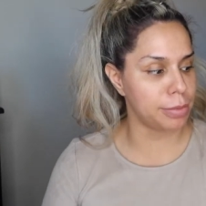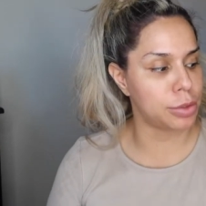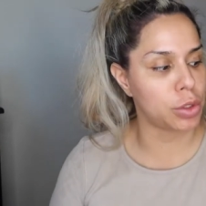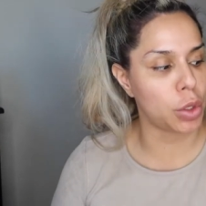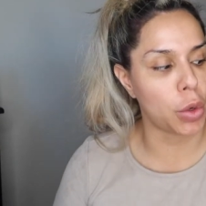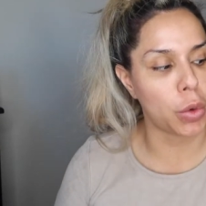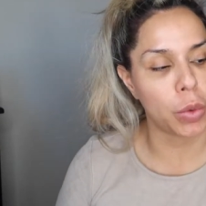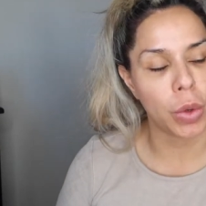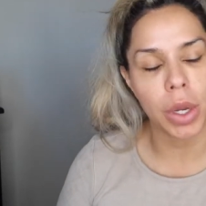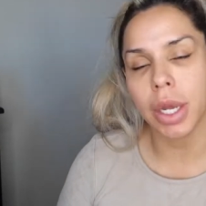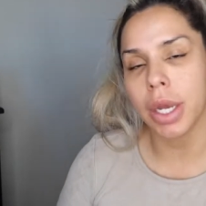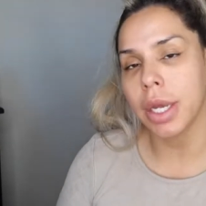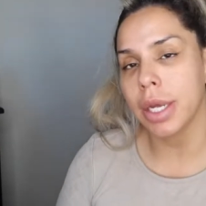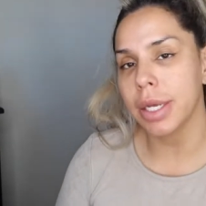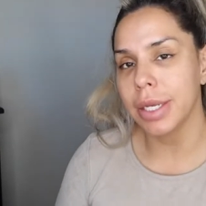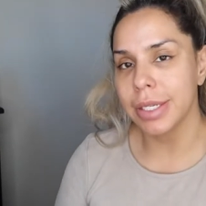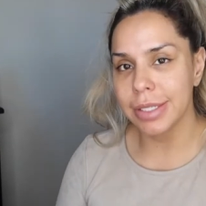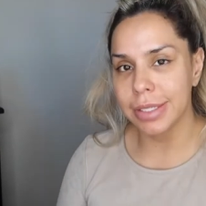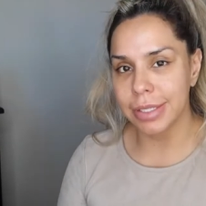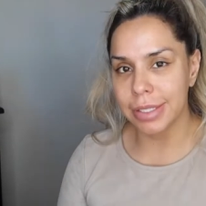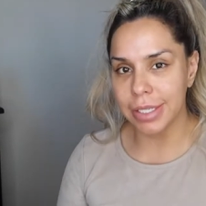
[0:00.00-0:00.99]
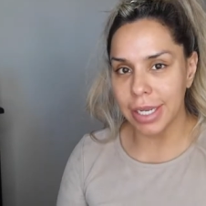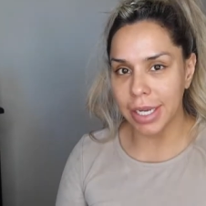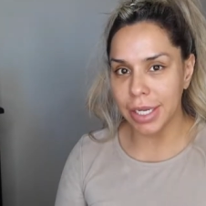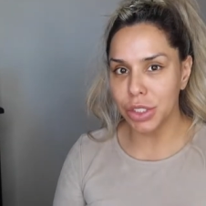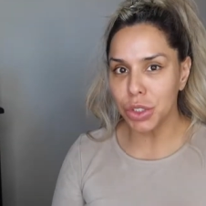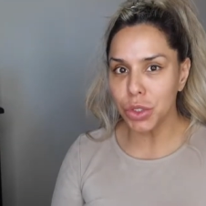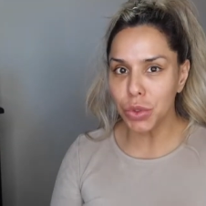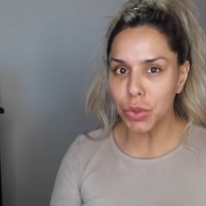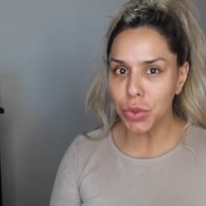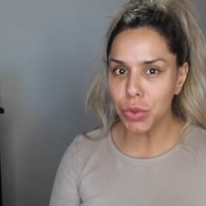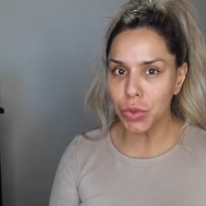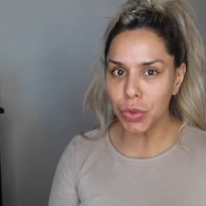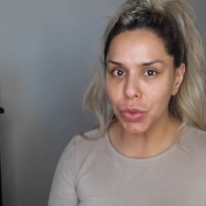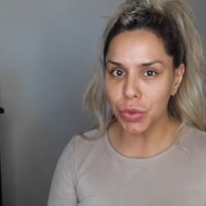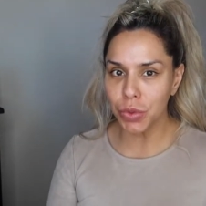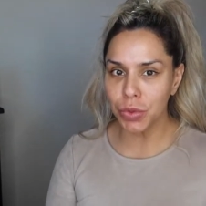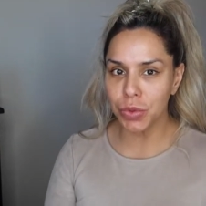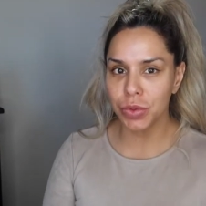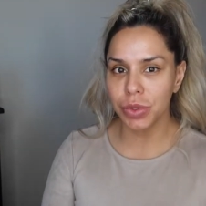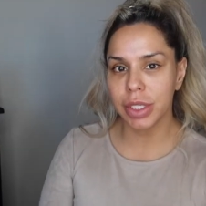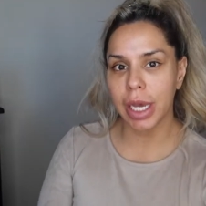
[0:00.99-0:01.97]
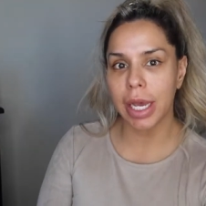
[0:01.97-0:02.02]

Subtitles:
So stay tuned.